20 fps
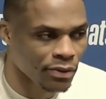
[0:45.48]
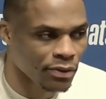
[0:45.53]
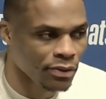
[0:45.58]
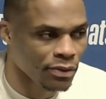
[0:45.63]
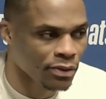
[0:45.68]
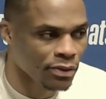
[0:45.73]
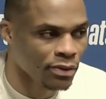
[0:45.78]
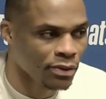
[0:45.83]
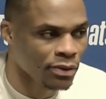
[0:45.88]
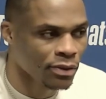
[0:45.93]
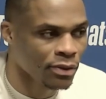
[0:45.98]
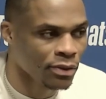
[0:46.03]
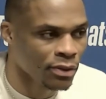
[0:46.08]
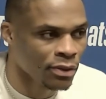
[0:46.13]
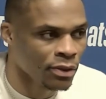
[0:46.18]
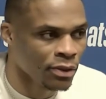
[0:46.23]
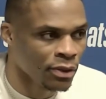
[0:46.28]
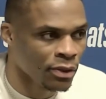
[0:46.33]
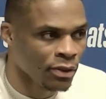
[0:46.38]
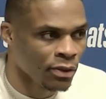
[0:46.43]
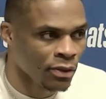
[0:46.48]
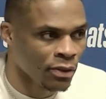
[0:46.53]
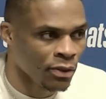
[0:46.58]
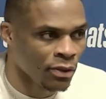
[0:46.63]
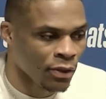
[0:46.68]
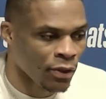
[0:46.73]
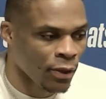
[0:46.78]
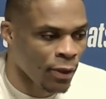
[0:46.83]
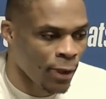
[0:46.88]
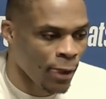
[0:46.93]

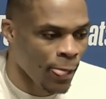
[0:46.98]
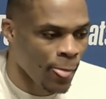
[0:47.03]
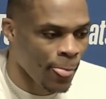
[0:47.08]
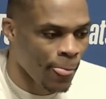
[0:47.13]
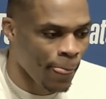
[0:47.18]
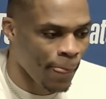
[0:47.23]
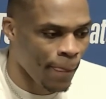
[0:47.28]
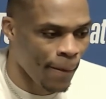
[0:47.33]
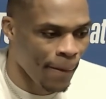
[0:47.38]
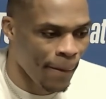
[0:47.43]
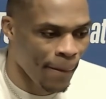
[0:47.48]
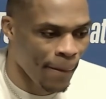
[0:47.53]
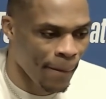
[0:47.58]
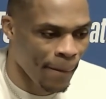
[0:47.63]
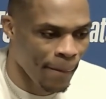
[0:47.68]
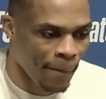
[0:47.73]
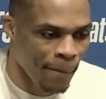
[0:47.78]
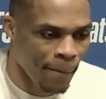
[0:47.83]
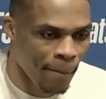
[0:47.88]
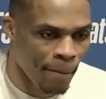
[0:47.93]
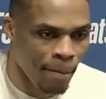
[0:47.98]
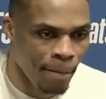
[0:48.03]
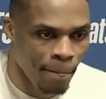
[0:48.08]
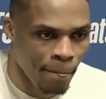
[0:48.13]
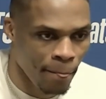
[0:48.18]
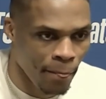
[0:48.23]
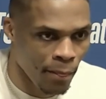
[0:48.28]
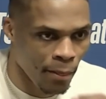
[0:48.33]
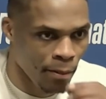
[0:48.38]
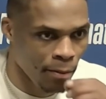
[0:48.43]

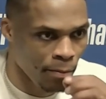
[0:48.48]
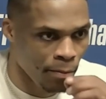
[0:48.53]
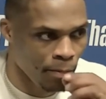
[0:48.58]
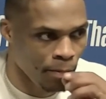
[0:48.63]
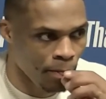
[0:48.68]
No one is speaking in this clip.